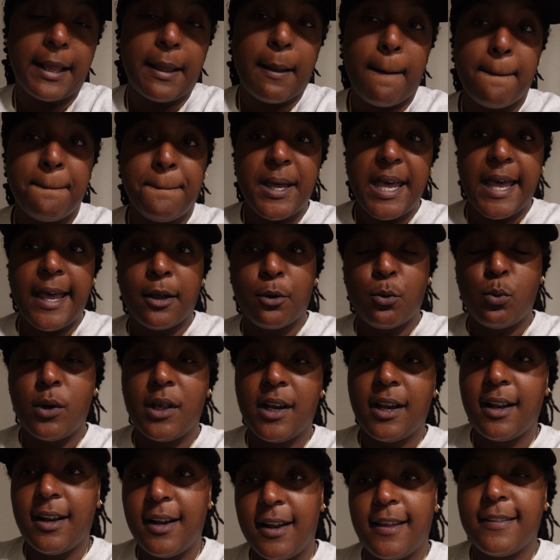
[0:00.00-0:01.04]
I'm back with
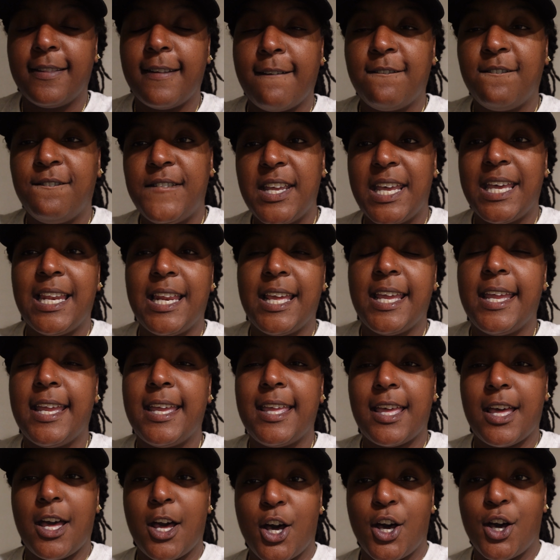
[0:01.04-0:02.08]
another video,